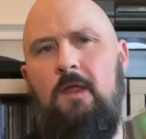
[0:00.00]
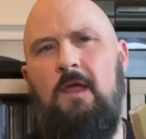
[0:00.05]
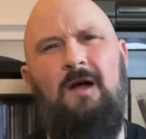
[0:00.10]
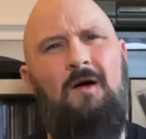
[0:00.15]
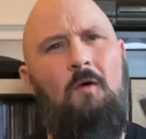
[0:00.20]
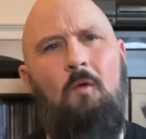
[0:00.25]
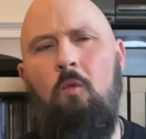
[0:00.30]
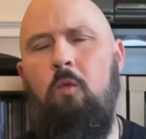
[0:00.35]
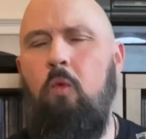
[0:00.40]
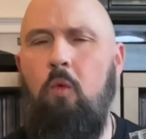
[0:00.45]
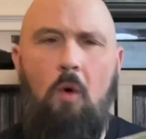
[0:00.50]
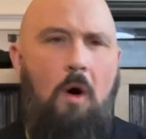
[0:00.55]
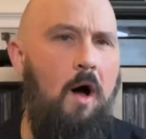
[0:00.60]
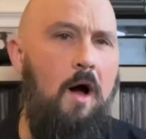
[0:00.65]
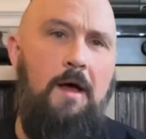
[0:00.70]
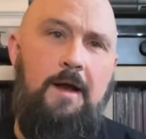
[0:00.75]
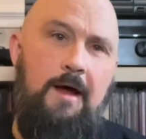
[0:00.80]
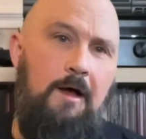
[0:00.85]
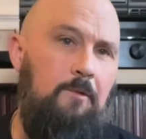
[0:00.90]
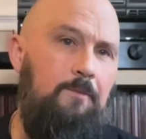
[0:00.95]

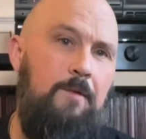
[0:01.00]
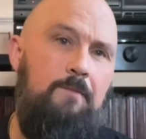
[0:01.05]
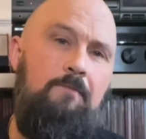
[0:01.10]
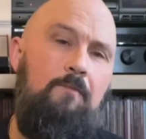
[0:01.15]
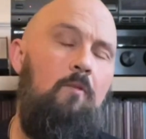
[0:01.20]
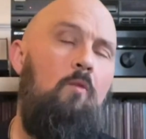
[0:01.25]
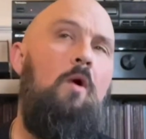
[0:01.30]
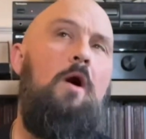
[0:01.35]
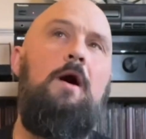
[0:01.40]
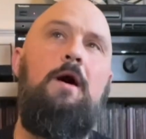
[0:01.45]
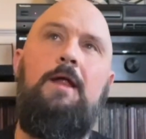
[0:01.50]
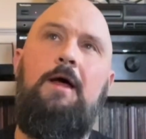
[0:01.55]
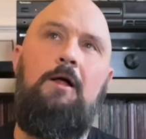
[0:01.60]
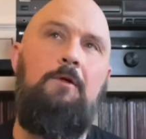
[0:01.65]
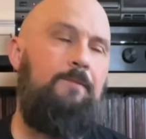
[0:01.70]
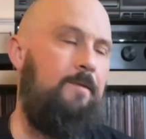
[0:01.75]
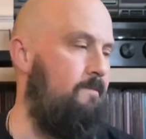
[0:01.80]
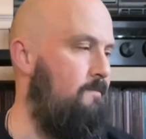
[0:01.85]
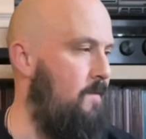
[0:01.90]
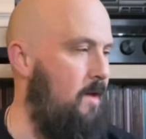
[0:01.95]
what an album! What an
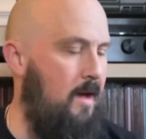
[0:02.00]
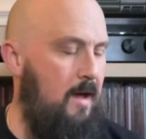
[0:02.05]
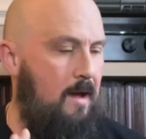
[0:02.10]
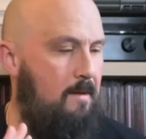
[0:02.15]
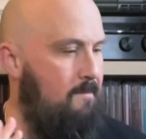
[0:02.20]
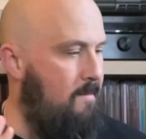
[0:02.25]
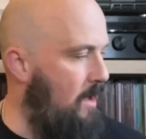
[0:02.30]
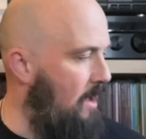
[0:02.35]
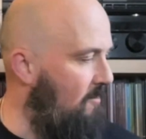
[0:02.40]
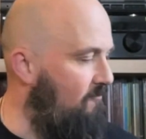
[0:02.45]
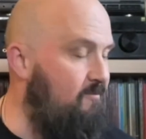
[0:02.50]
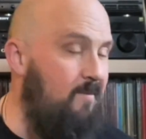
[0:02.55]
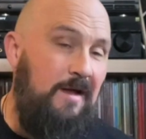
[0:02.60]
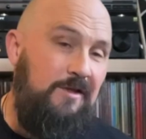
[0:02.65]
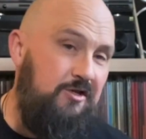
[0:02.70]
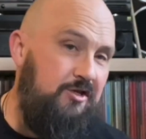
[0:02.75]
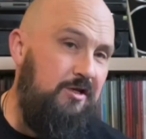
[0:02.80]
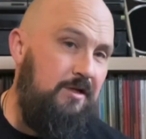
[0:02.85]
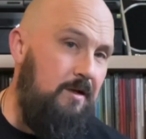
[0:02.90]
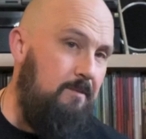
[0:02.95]
album! I've
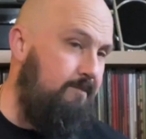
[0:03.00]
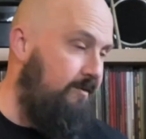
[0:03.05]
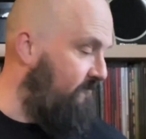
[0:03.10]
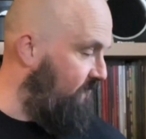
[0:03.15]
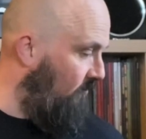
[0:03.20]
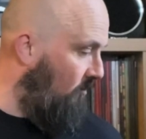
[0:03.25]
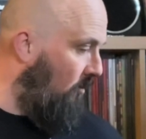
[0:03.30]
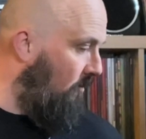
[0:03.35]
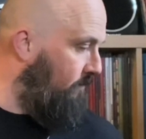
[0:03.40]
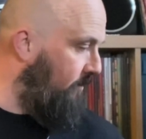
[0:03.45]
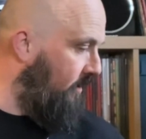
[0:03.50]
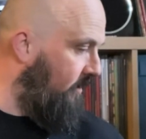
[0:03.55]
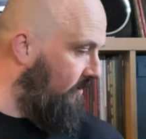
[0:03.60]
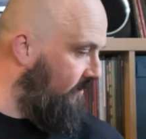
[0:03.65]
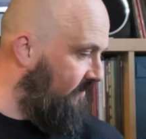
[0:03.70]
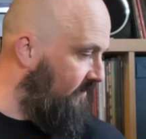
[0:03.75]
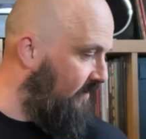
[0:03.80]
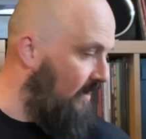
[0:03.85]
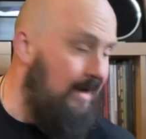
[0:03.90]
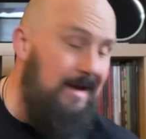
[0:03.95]
mentioned them before
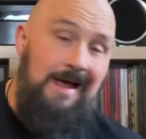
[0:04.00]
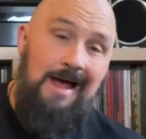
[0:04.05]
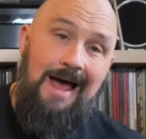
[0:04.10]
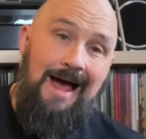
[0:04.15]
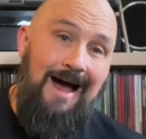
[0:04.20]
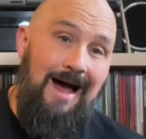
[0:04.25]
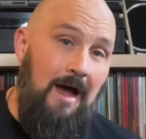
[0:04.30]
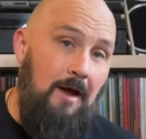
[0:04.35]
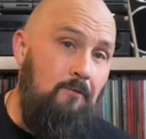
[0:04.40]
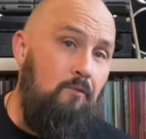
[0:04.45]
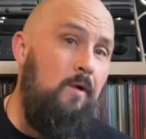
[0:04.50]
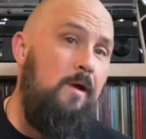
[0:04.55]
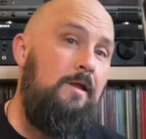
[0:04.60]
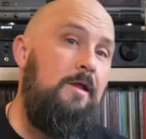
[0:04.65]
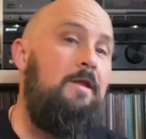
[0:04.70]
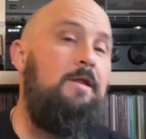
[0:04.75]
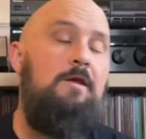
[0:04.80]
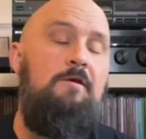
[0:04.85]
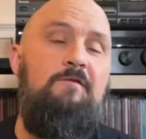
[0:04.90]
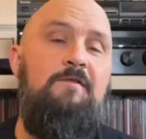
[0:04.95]
because I really
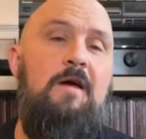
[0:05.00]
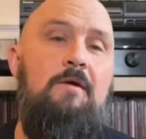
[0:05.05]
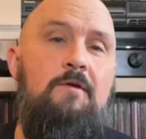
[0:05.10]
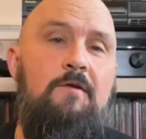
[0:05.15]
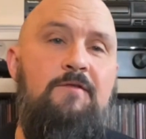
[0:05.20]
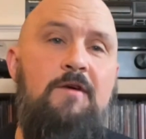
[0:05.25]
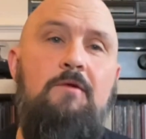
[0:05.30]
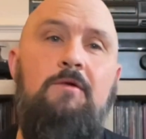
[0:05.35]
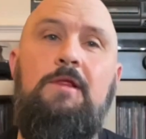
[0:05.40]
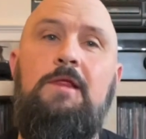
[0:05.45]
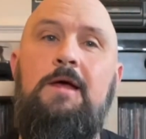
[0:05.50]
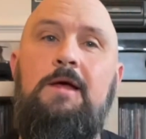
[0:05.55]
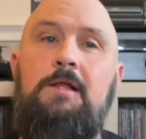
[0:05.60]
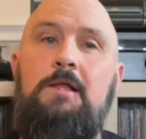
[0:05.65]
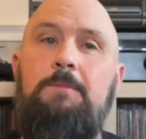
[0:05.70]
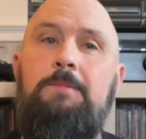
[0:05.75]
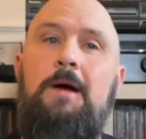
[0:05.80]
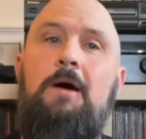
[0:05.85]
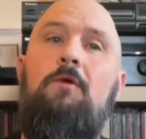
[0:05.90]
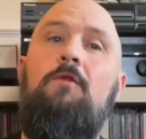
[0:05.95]
knew very, very little
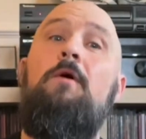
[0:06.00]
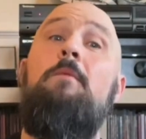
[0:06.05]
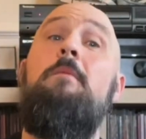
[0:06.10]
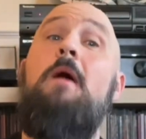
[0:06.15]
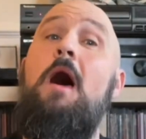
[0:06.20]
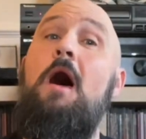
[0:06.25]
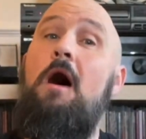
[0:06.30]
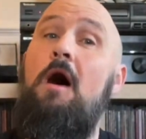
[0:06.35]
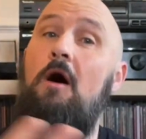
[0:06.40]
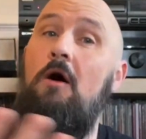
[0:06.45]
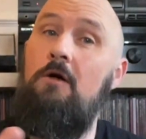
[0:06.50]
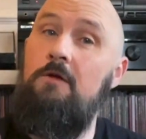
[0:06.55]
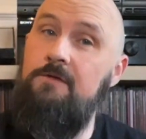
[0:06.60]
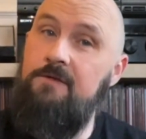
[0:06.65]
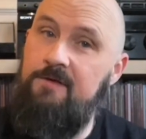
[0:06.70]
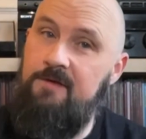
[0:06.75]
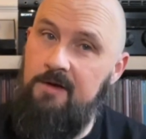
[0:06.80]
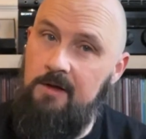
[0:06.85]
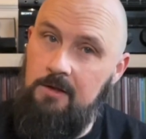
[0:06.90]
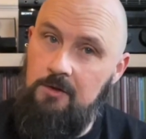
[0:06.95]
about them
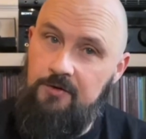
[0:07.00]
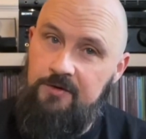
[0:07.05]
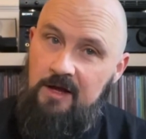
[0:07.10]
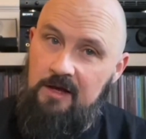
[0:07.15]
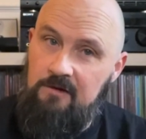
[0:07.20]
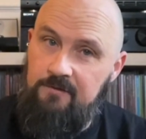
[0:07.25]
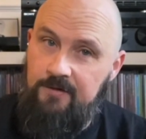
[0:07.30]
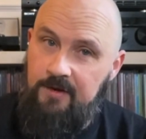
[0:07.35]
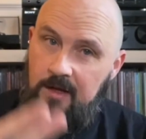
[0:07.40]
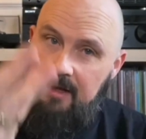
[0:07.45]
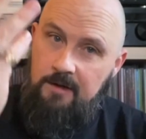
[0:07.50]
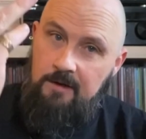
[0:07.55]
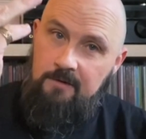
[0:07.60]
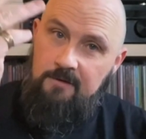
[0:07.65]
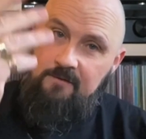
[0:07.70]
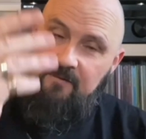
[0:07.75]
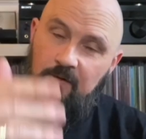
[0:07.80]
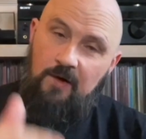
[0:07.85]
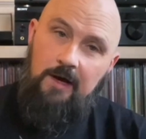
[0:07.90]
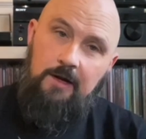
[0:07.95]
until delving into
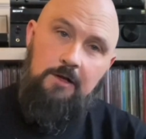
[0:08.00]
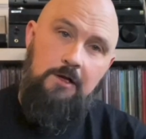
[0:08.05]
this vinyl